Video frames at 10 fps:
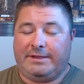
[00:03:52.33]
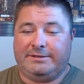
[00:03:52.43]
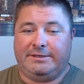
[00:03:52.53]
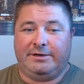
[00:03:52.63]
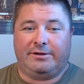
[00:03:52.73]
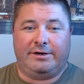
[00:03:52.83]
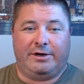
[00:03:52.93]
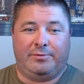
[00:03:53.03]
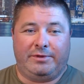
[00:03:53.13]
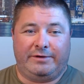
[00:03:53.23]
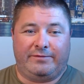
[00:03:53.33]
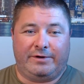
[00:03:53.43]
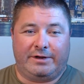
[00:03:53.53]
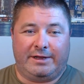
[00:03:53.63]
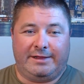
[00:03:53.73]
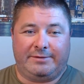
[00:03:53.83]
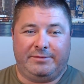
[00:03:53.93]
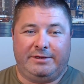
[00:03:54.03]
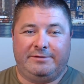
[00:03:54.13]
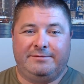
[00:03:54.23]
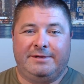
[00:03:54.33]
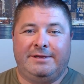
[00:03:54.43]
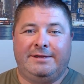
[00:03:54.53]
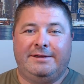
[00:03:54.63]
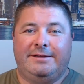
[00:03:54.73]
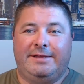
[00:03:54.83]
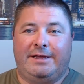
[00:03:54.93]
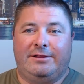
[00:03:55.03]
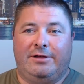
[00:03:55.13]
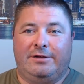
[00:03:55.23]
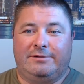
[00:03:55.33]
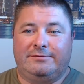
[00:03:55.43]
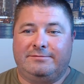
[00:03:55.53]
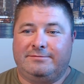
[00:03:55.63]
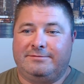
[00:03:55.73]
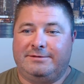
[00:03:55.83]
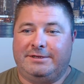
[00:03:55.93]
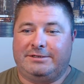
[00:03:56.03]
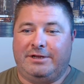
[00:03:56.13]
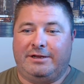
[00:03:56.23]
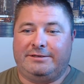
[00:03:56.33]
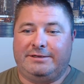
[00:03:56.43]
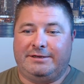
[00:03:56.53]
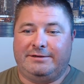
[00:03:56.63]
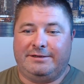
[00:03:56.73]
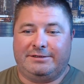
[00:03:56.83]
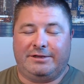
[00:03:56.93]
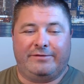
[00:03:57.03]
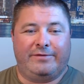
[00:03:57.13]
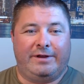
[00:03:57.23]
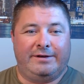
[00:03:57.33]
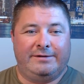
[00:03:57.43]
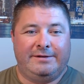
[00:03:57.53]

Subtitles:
Sitting on an airplane for a guy like me that long is not fun.